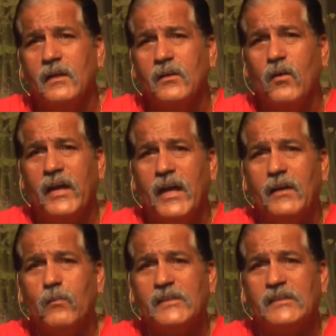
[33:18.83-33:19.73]
go ahead
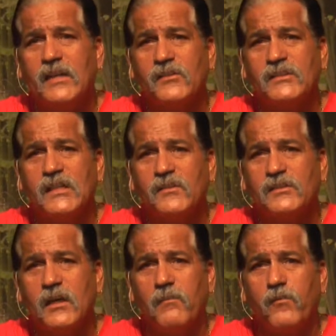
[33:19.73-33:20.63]
and we set
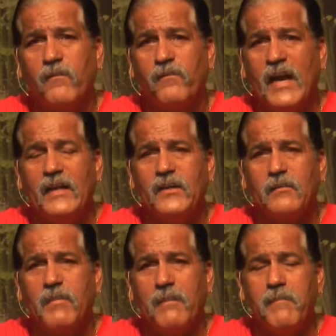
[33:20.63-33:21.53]
ourselves up for failure
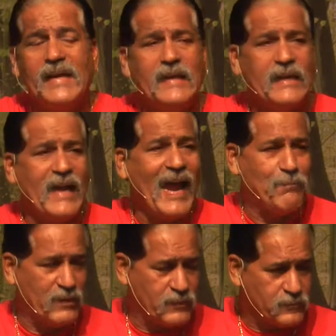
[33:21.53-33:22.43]
by making it
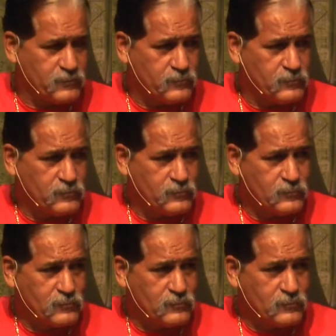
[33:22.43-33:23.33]
happen.
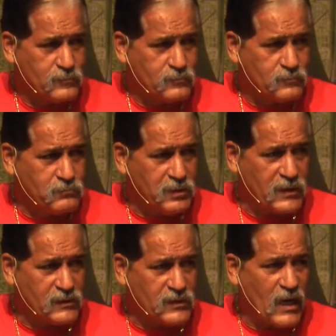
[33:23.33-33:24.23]

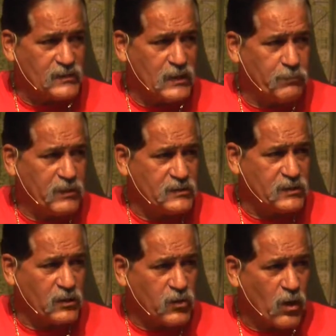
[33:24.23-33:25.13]
Because God's keeping us
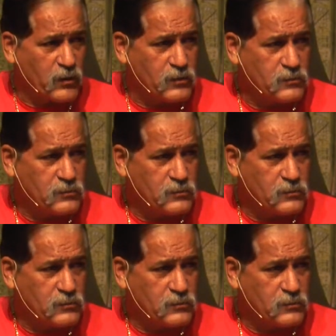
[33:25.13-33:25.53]
in the dark.